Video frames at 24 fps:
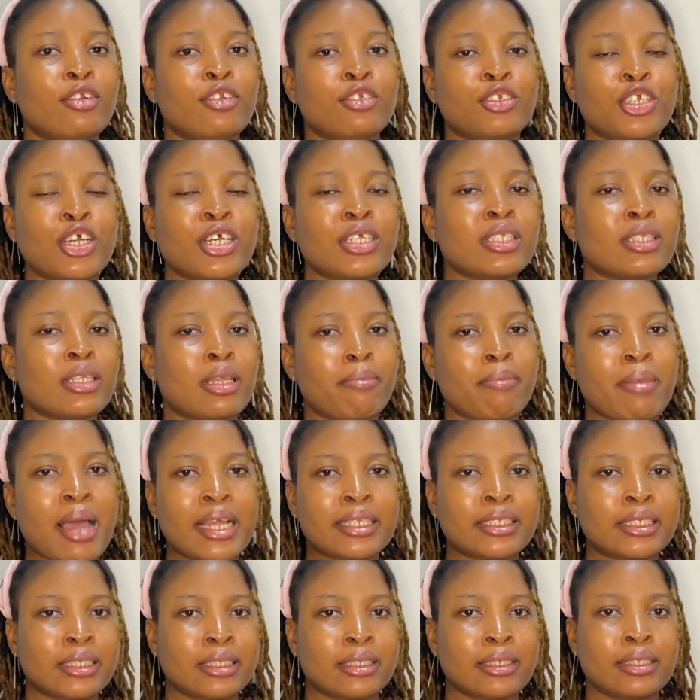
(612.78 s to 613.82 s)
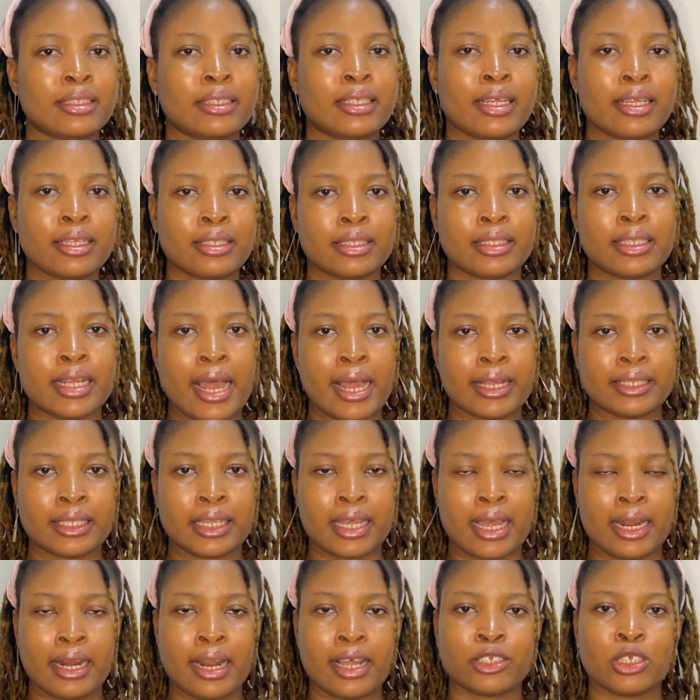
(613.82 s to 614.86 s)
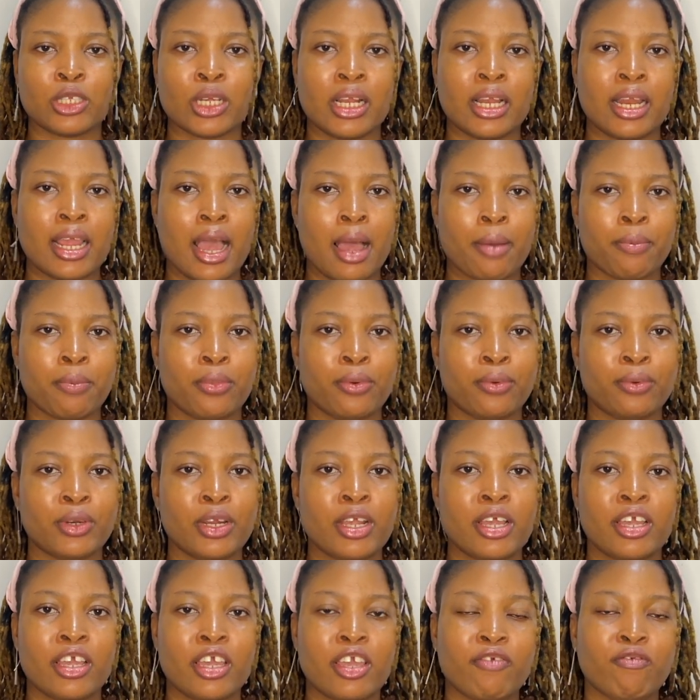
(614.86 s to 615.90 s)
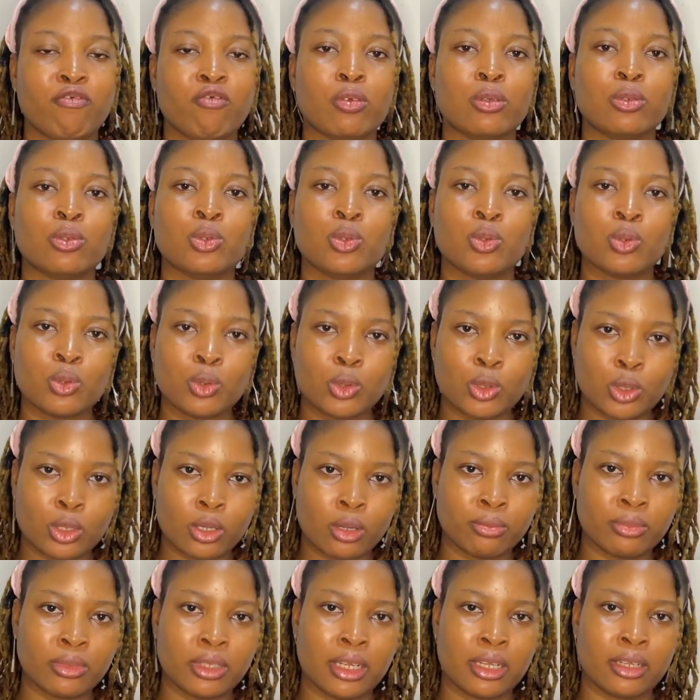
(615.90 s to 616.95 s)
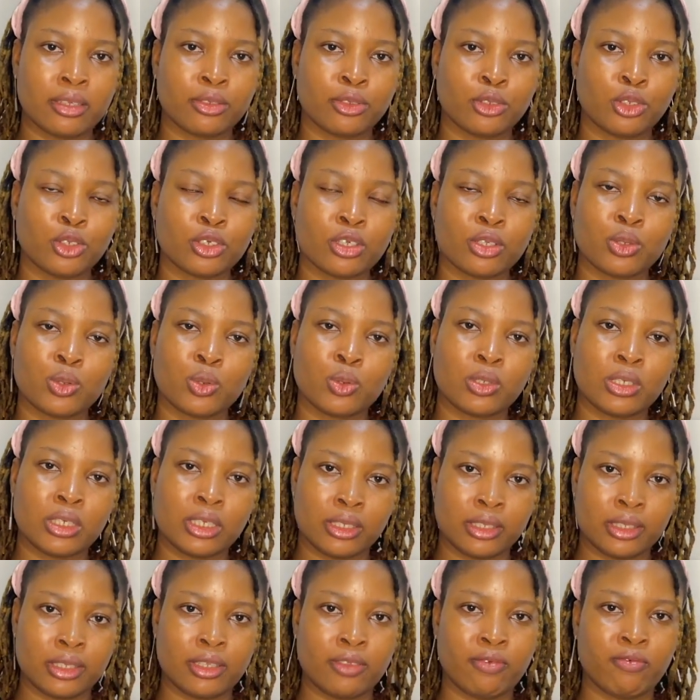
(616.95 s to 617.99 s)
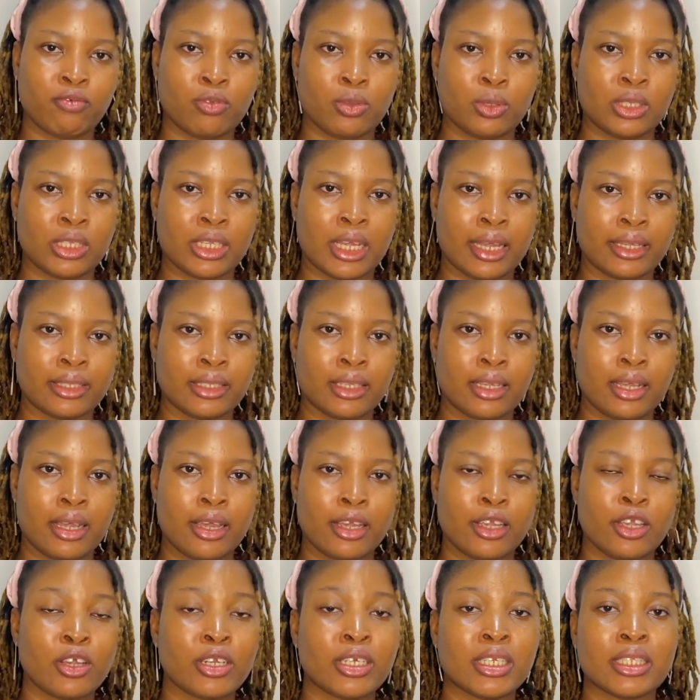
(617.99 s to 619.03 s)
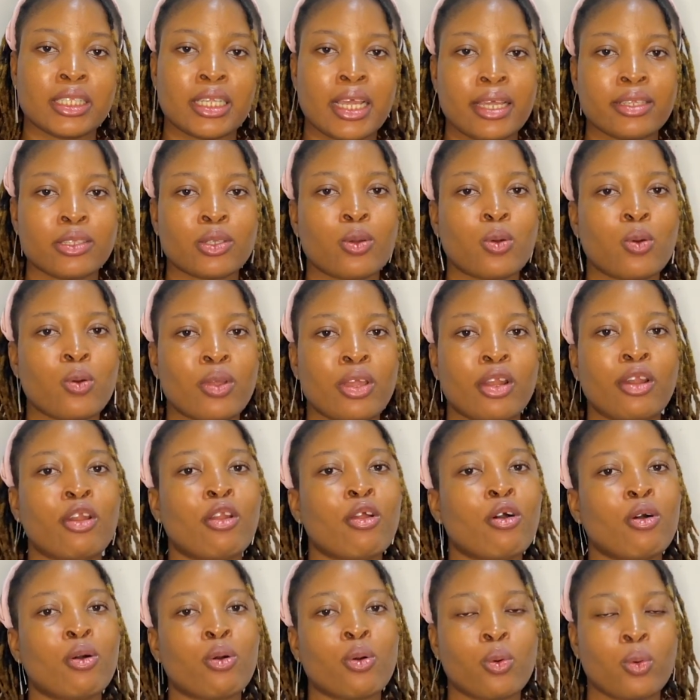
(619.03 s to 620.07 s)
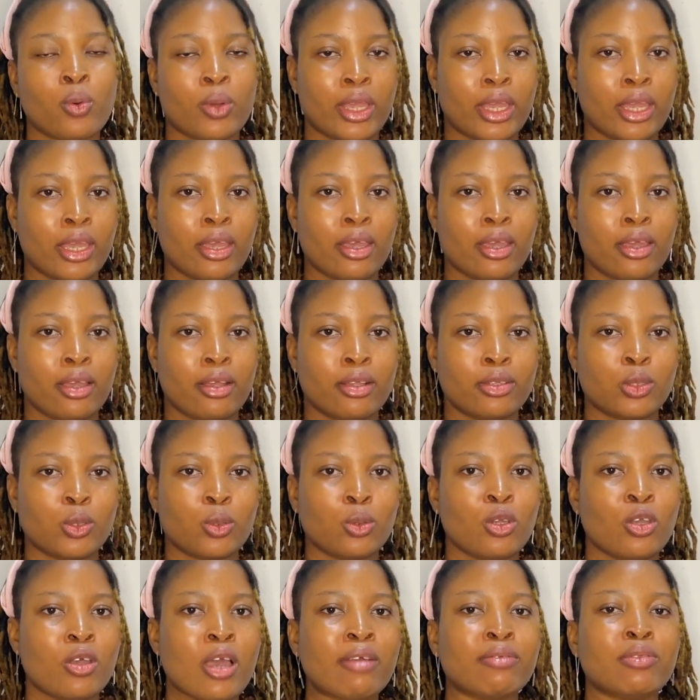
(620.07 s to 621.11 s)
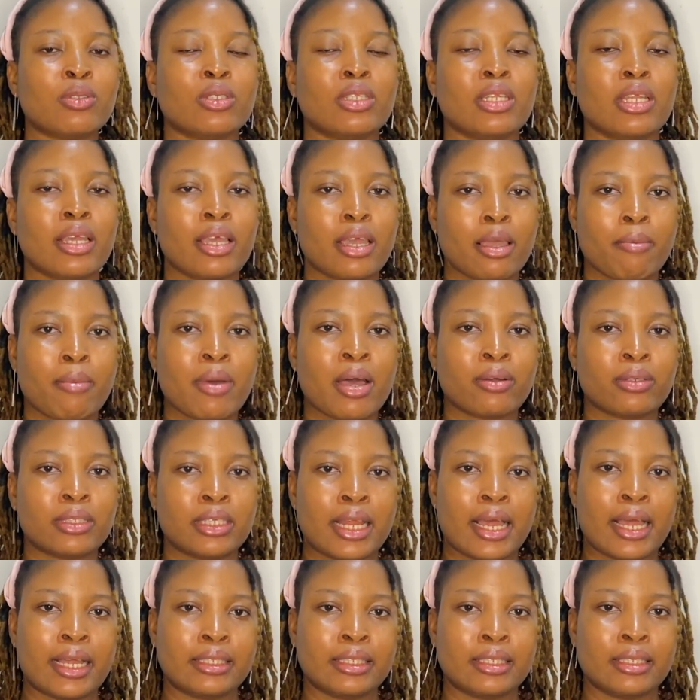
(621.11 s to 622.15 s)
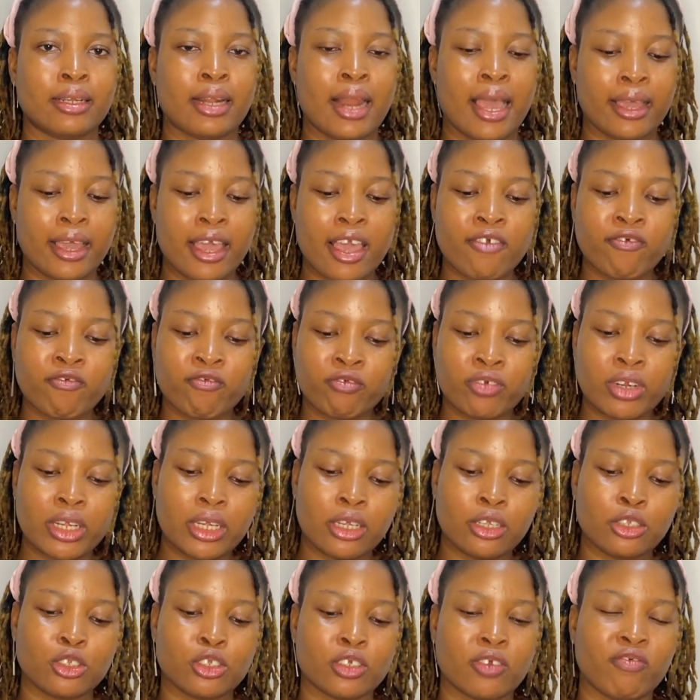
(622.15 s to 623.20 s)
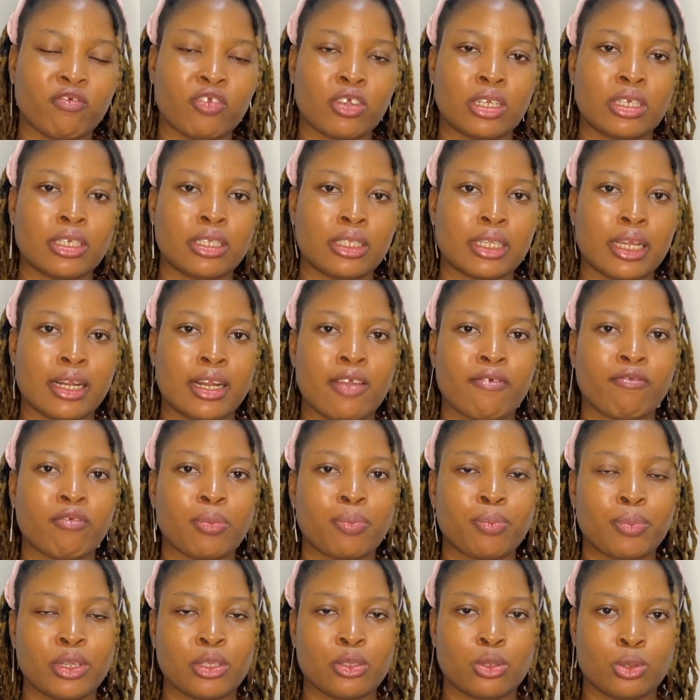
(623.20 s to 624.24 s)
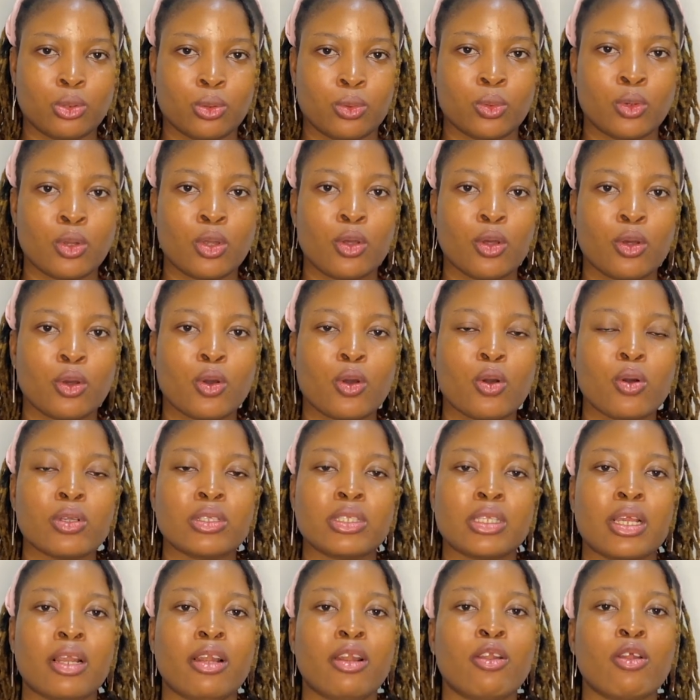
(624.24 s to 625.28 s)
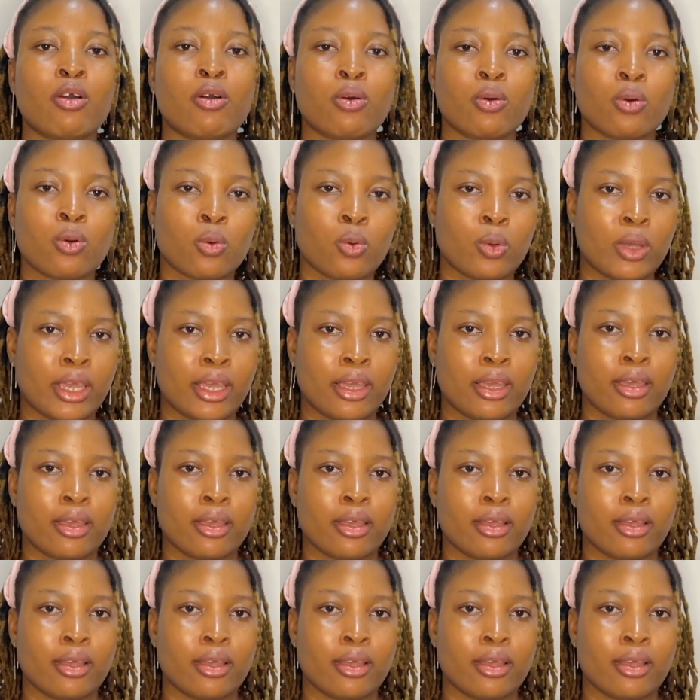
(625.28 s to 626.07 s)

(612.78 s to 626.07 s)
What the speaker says: just imagine things that can actually happen if you do something just to deceive users. Your designs go a long way. So you have to think about that. Like every inch of your design, every pixel goes a long way.